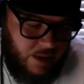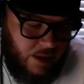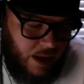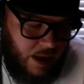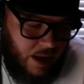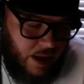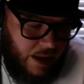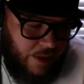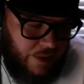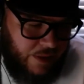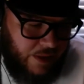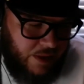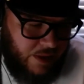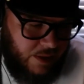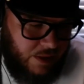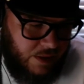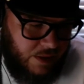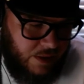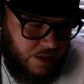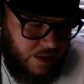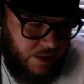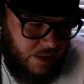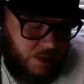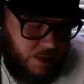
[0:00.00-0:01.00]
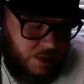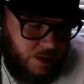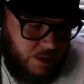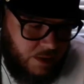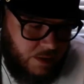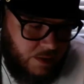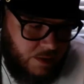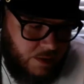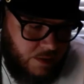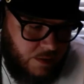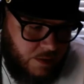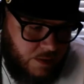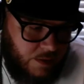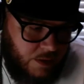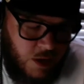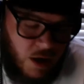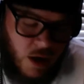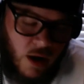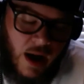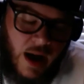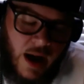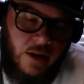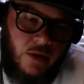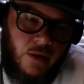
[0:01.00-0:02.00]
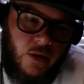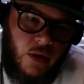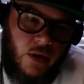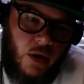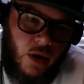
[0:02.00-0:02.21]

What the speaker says: that, I don't know,